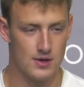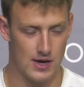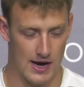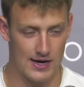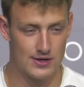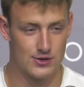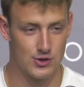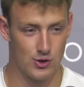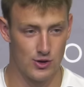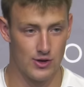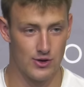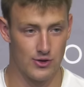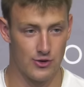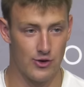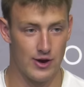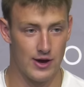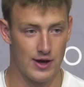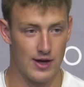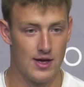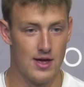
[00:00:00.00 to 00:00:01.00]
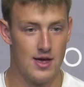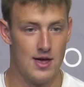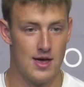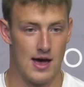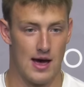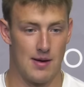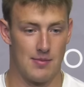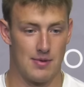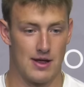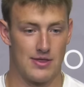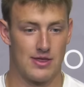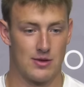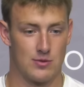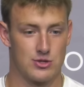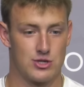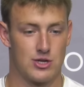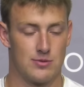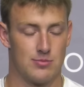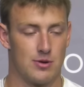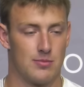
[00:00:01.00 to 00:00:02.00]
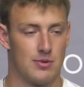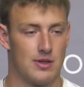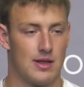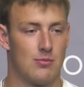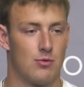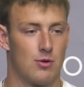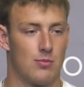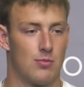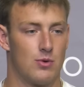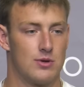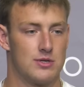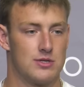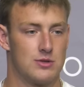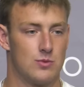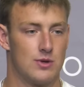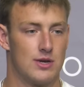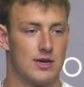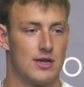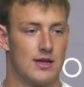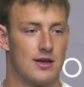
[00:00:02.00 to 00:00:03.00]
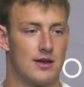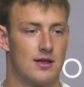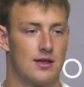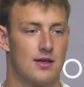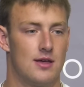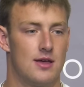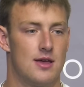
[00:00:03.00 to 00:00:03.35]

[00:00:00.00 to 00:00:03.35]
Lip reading: I totally agree. I mean, I think we should have put up a lot more points than we did.